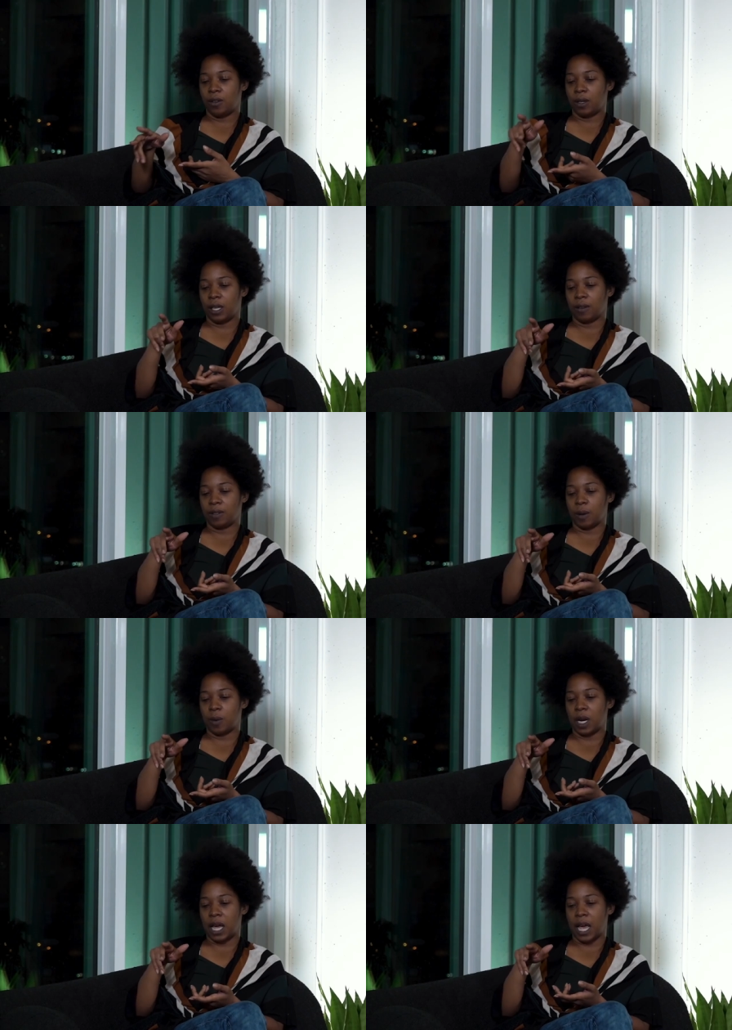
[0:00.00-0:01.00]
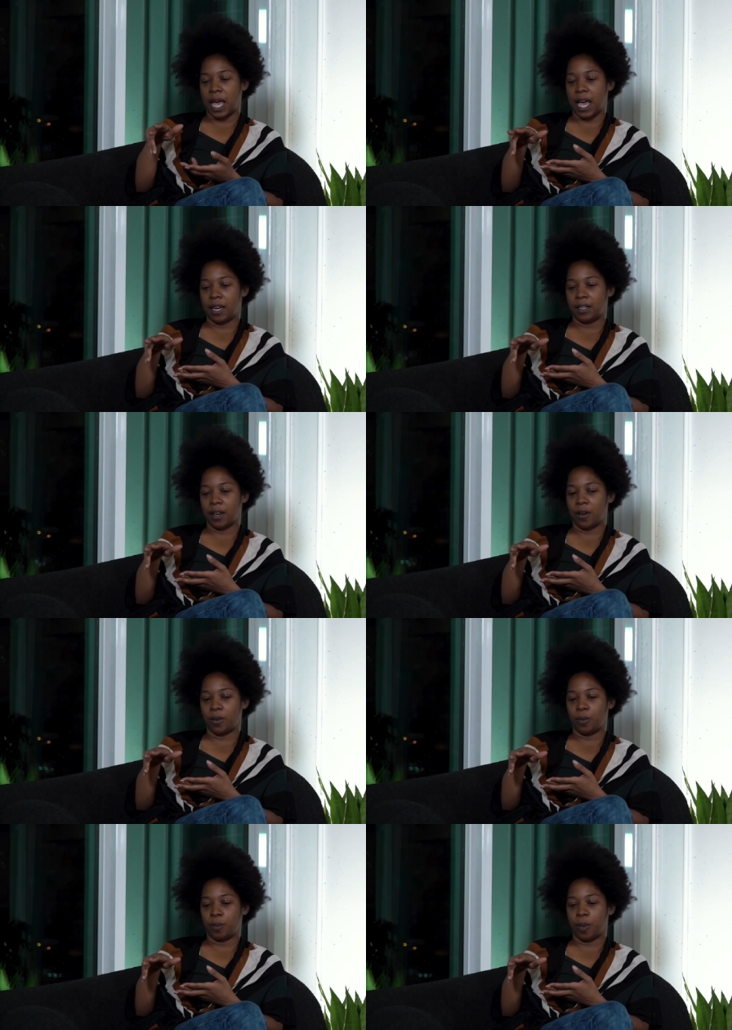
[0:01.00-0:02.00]
you can give someone a
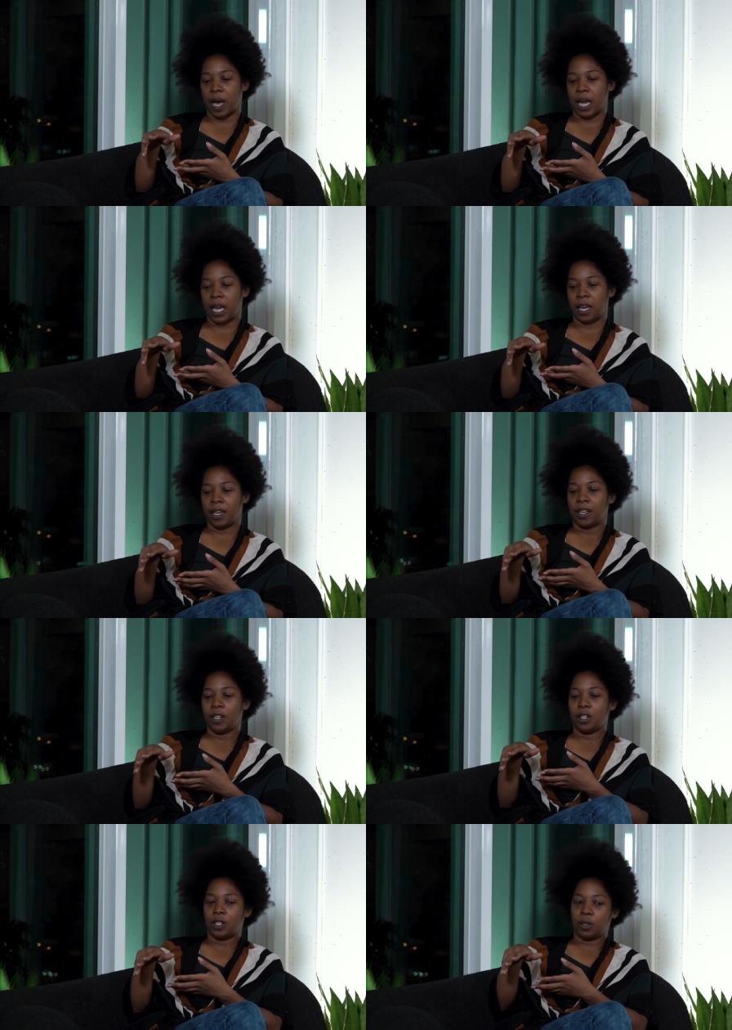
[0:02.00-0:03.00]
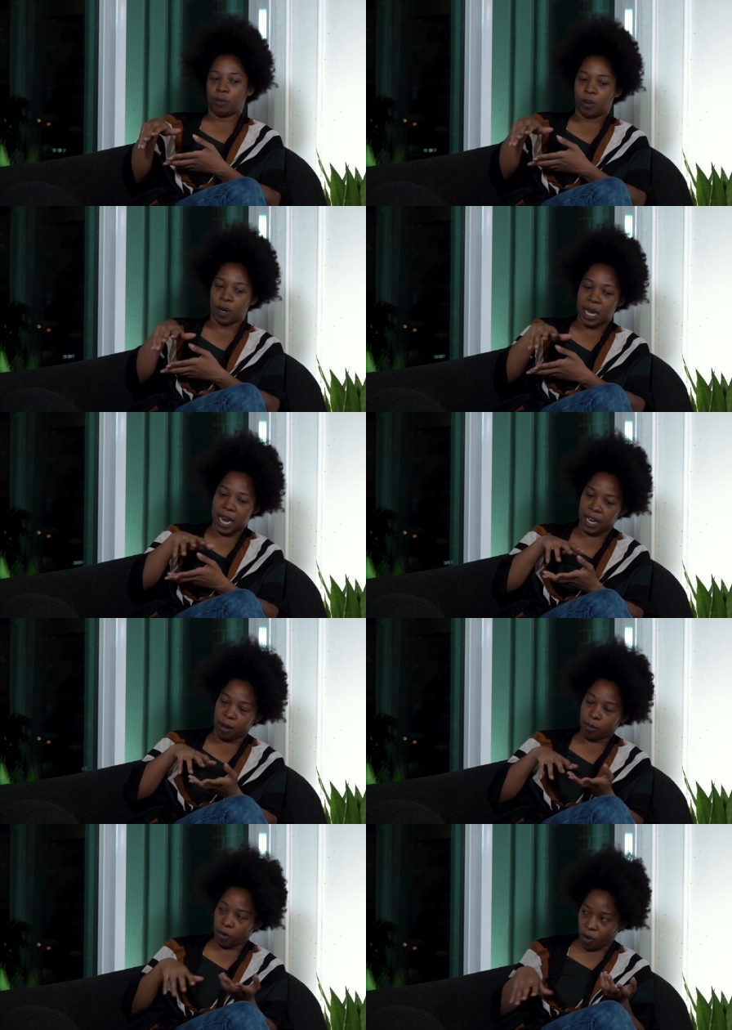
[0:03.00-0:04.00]
handout by
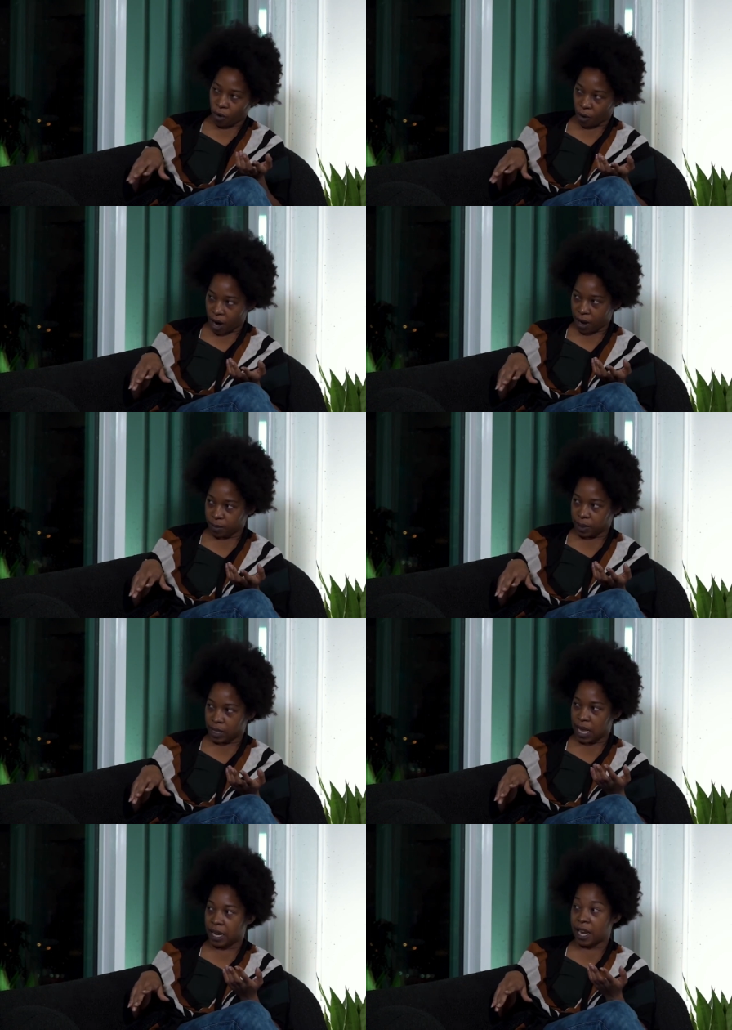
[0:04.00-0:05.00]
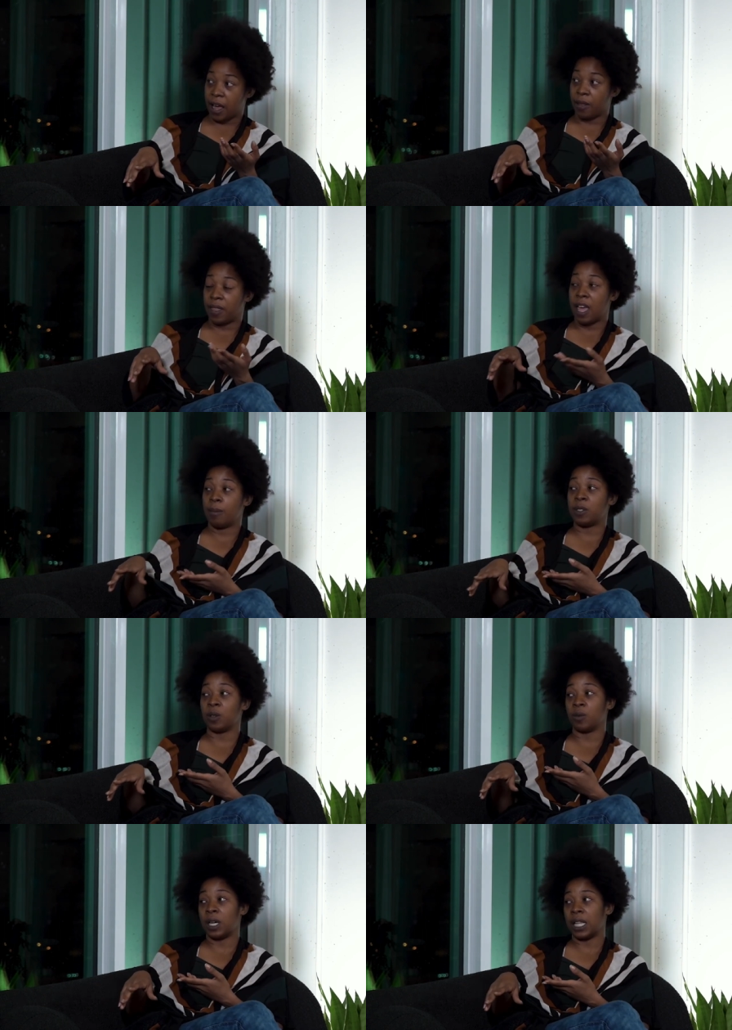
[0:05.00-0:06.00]
creating programs that mm, allow mm, yes. them
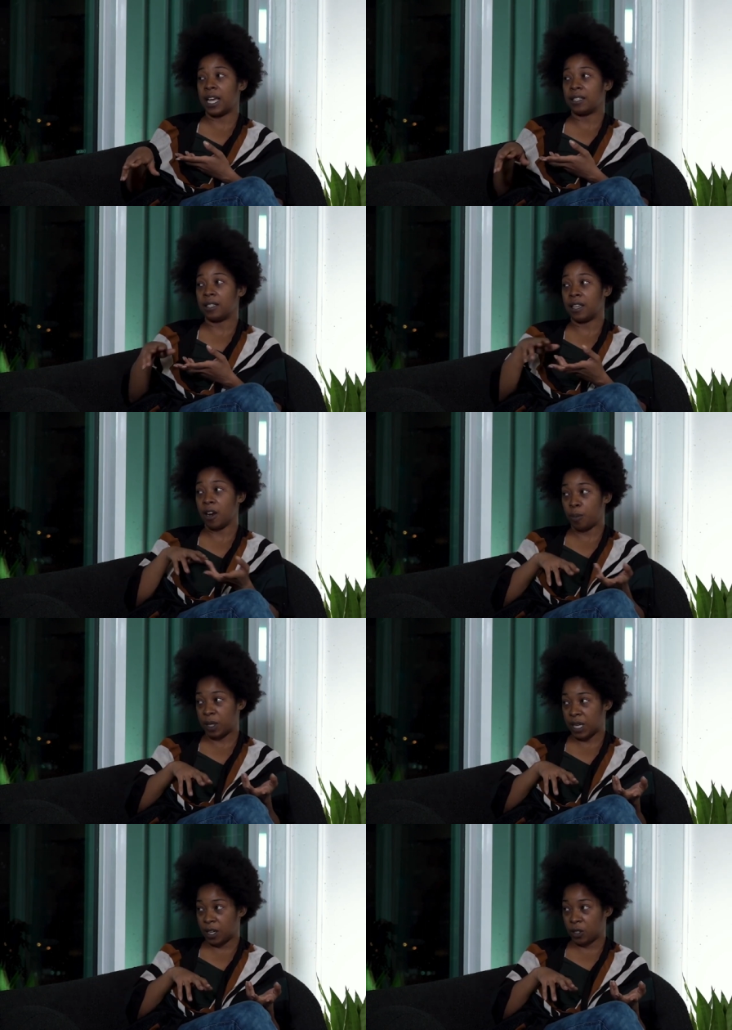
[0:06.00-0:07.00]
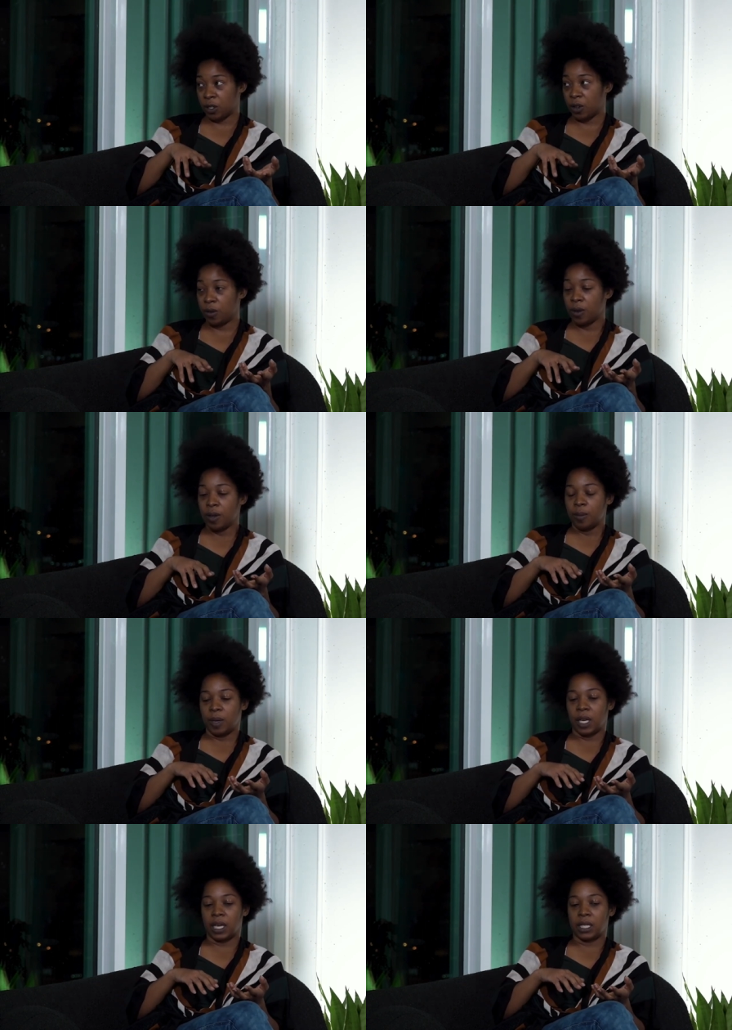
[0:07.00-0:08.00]
to realize their potential. Yes.
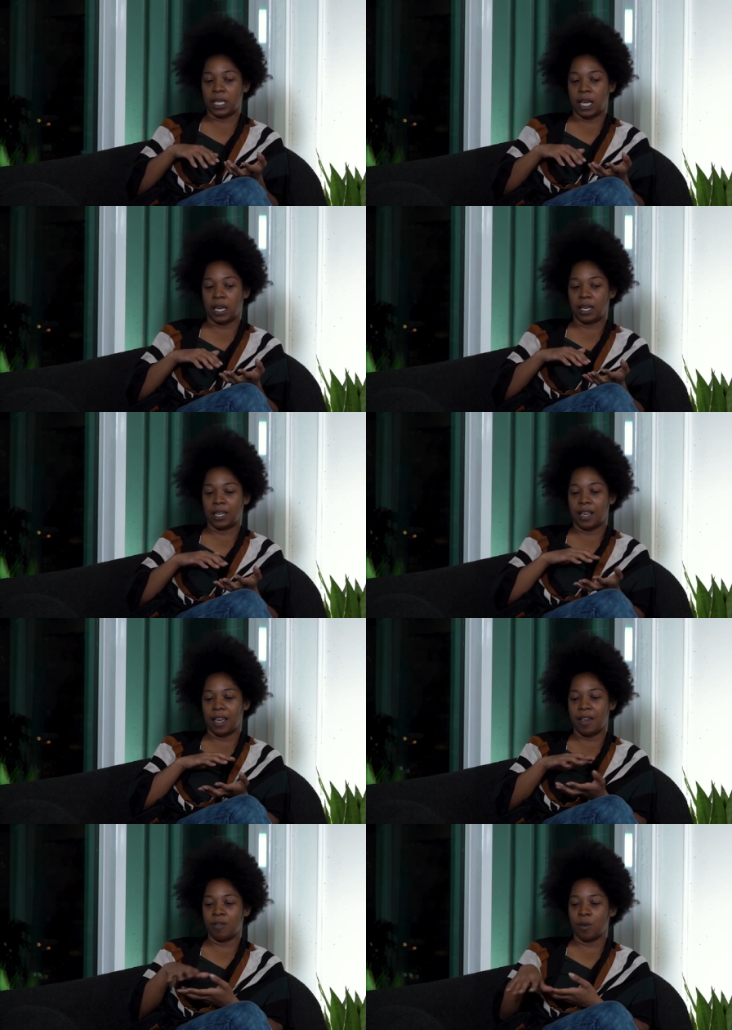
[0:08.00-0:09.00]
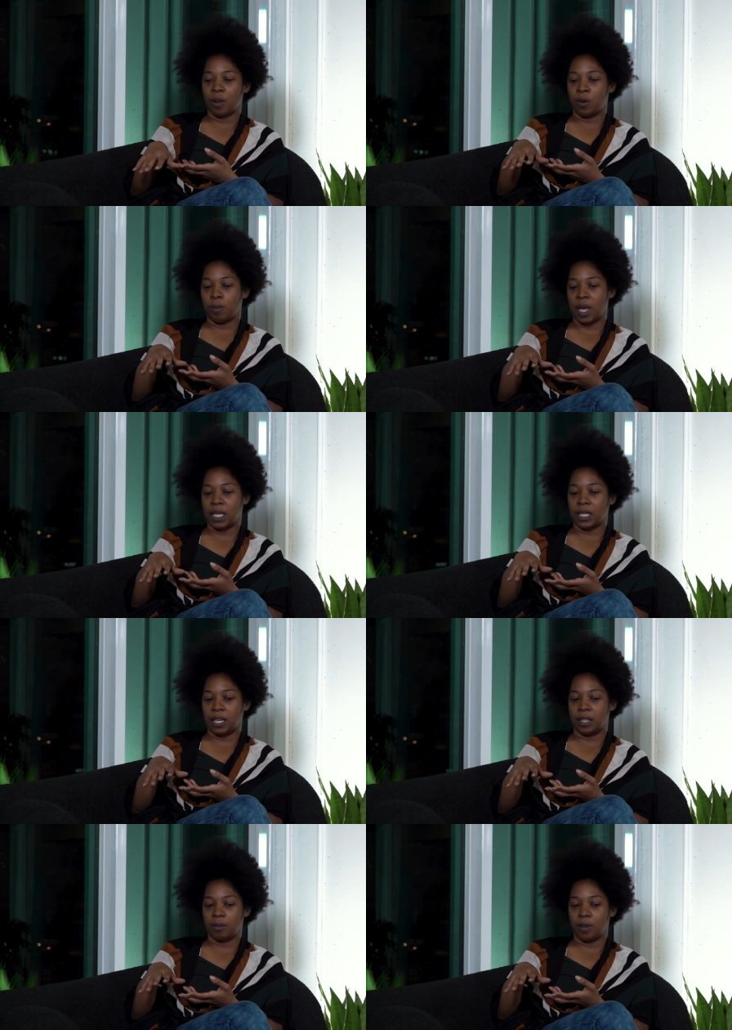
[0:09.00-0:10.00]
Because like not everyone who makes it
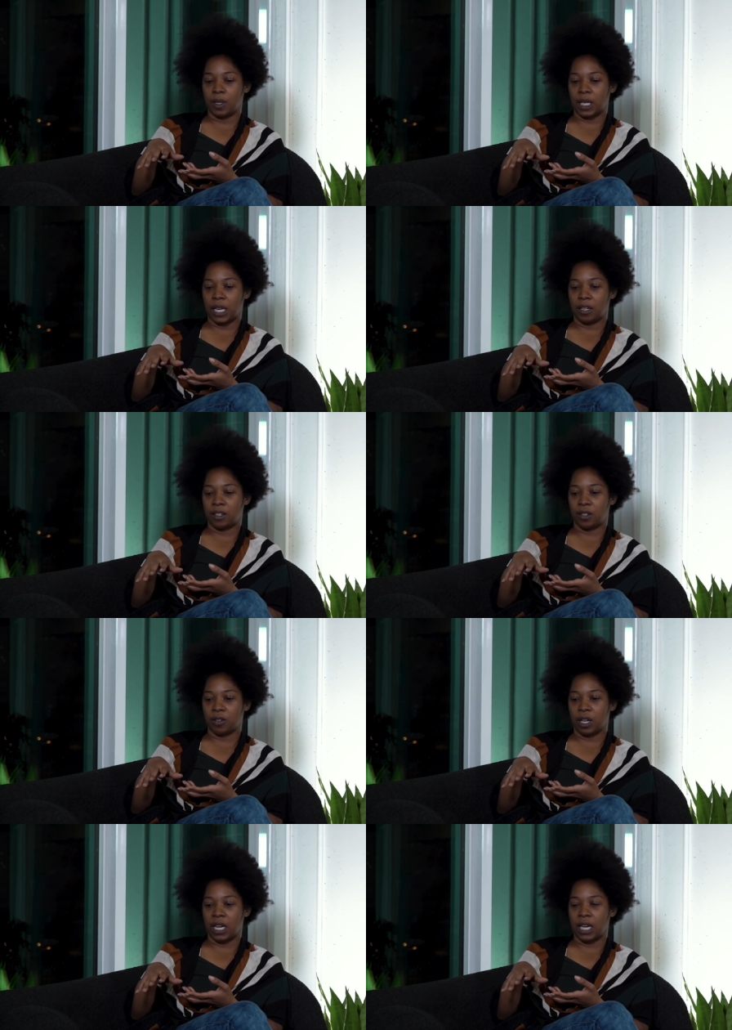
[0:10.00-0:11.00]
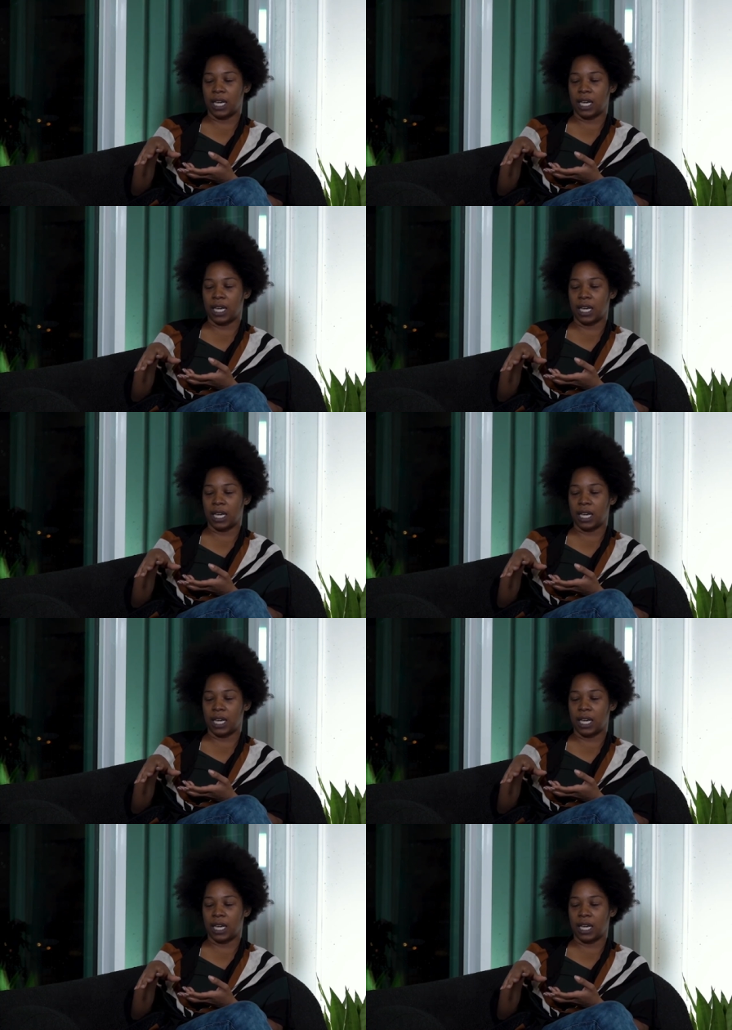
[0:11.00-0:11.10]
in the music industry